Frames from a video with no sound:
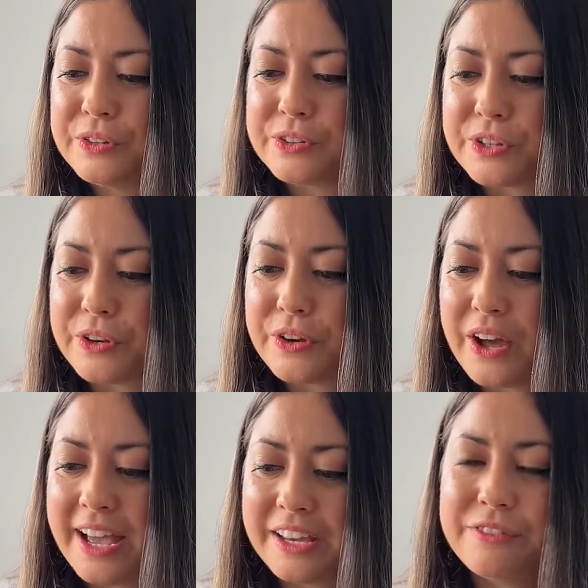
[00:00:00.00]
So
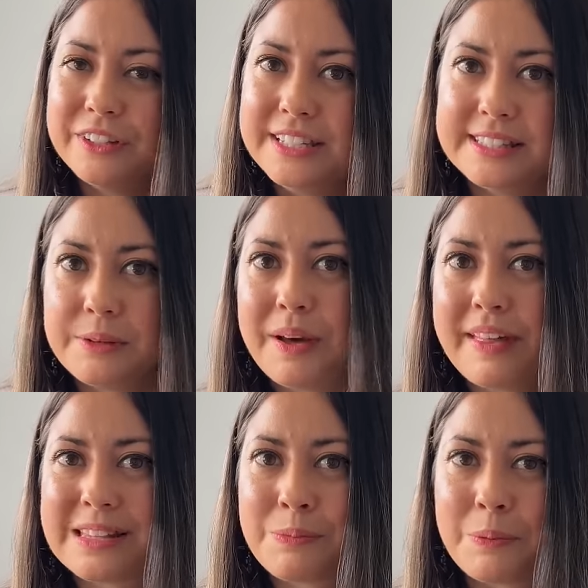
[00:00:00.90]
I can really see why
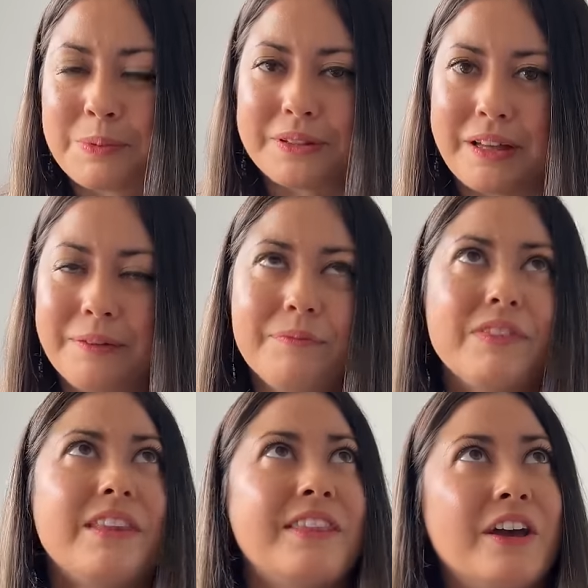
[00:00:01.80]
that's popular.
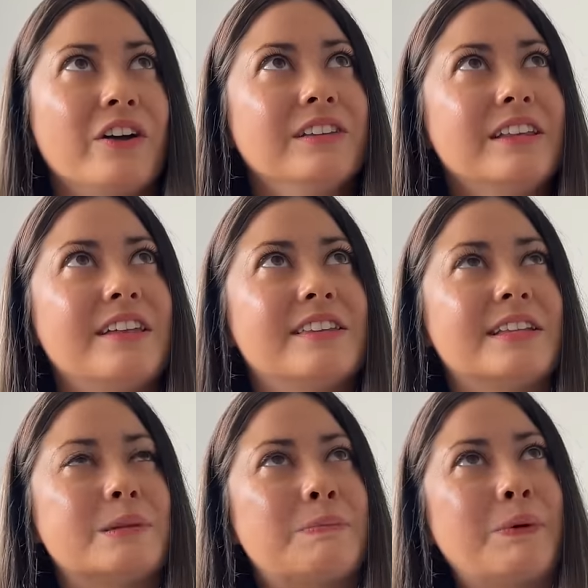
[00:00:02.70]
The only thing
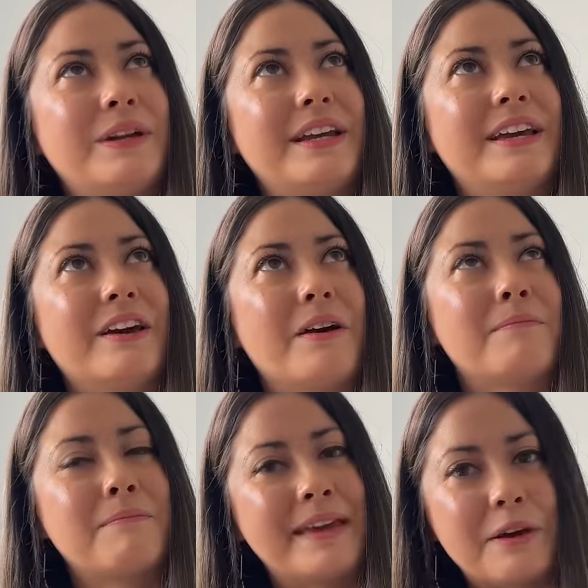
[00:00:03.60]
that's putting
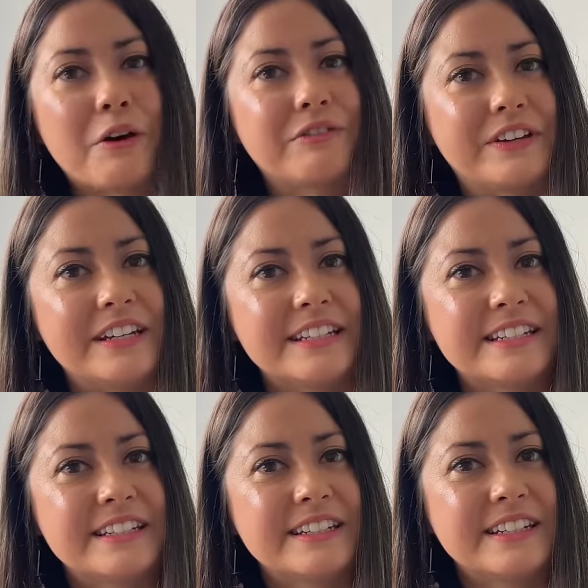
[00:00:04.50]
me off
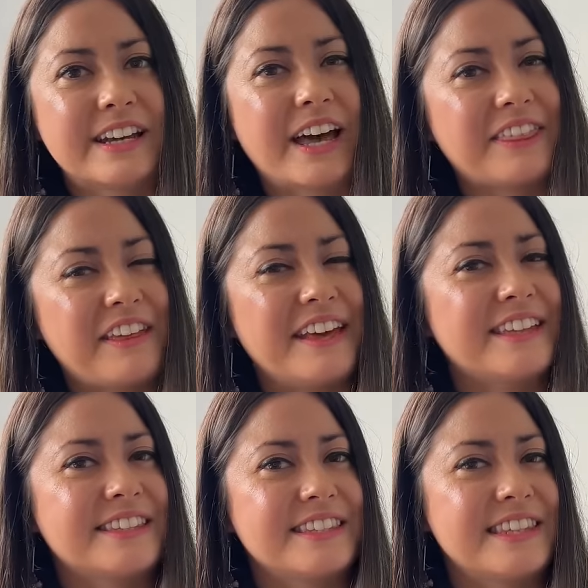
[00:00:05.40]
it, I think,
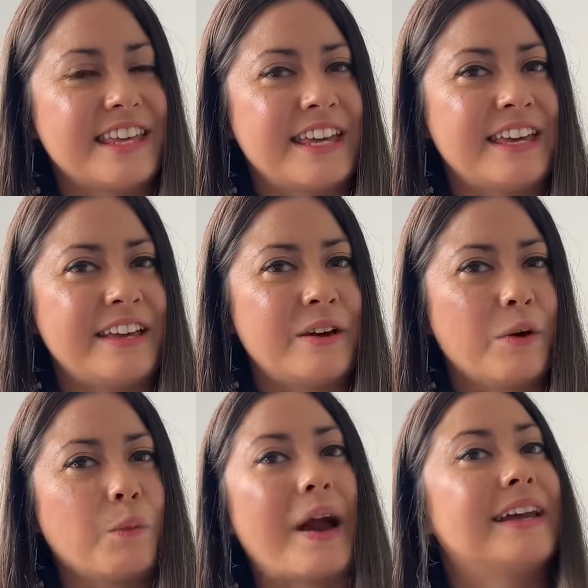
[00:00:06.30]
is the
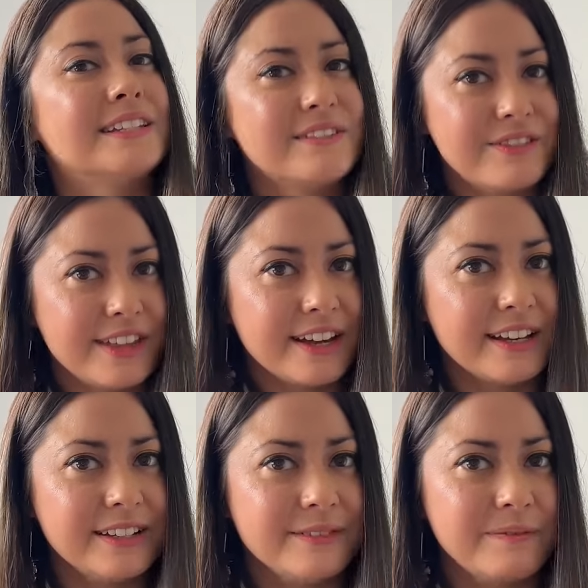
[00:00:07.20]
weight of the
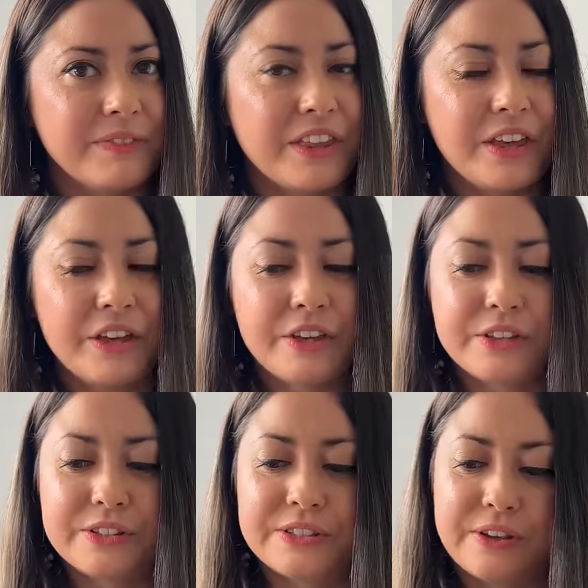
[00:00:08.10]
yarn.
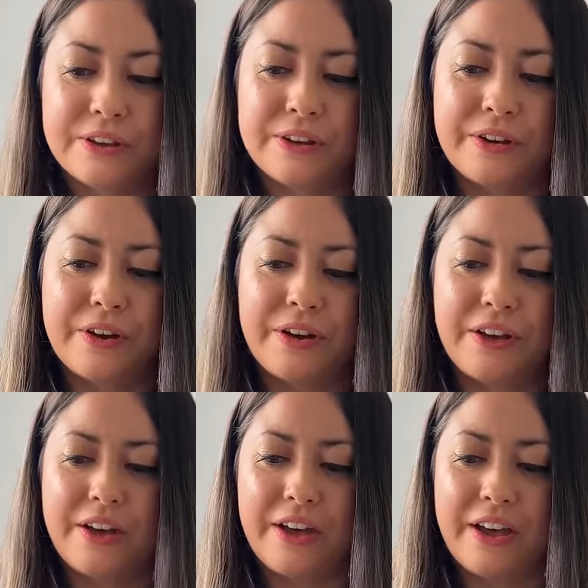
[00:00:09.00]
So
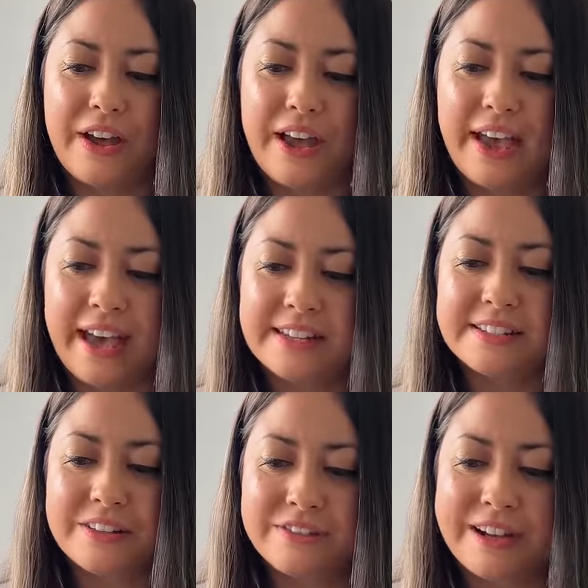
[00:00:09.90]
at
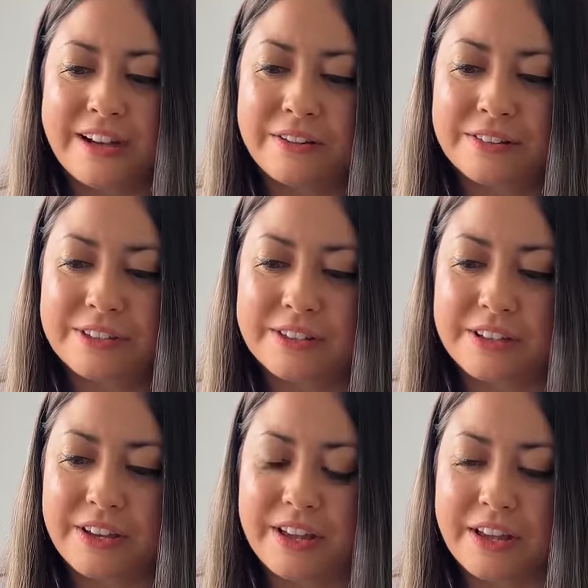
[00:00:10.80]
around
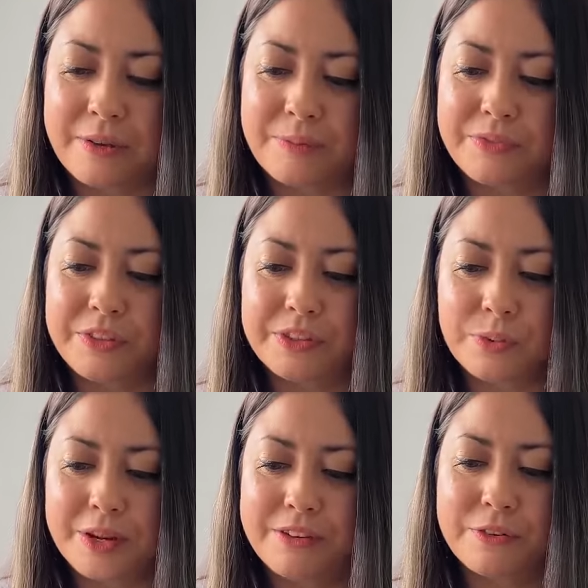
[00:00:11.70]
um, the
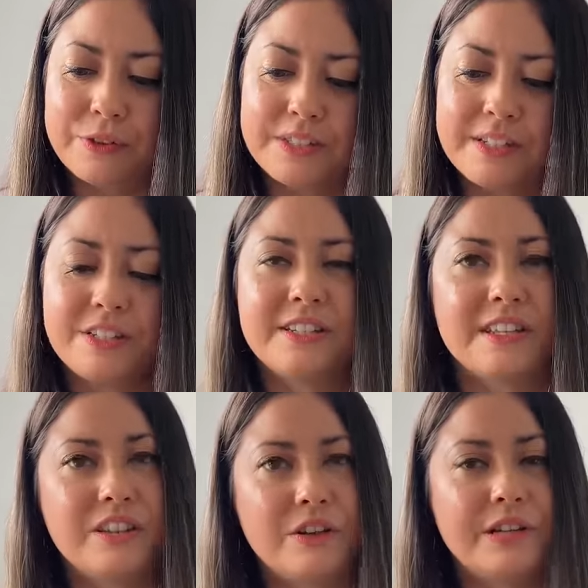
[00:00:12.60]
24 stitches
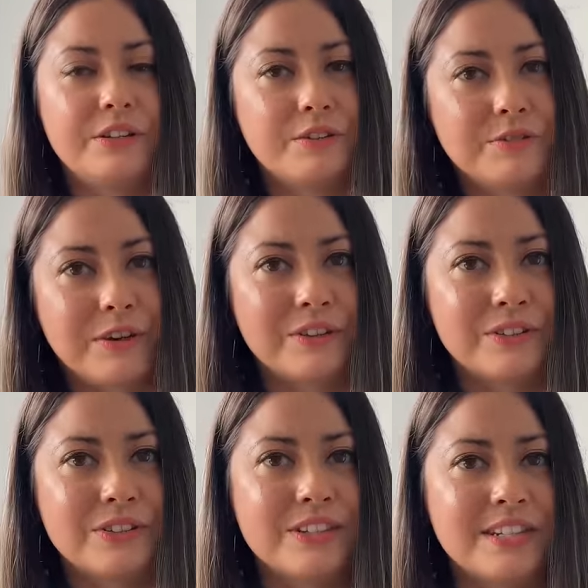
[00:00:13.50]
and 32
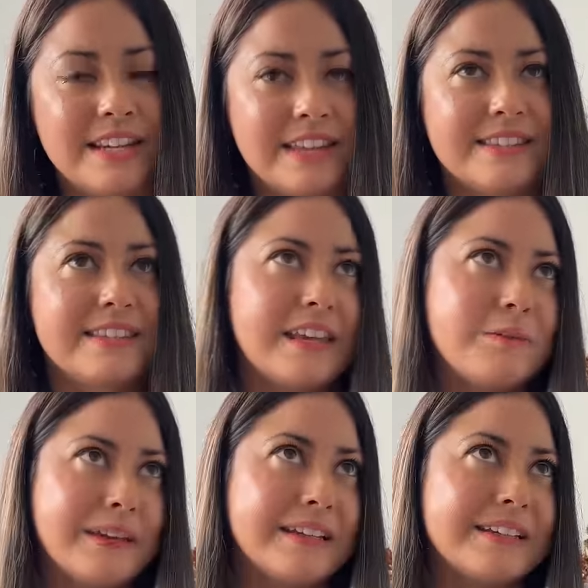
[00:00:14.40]
rows to 10
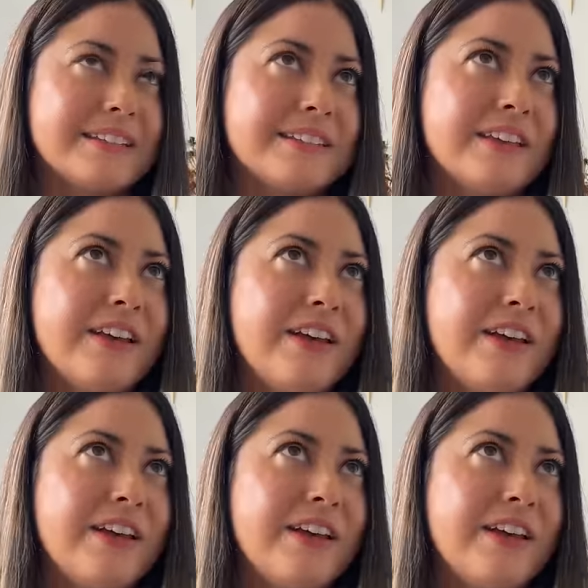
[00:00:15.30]
centimeters.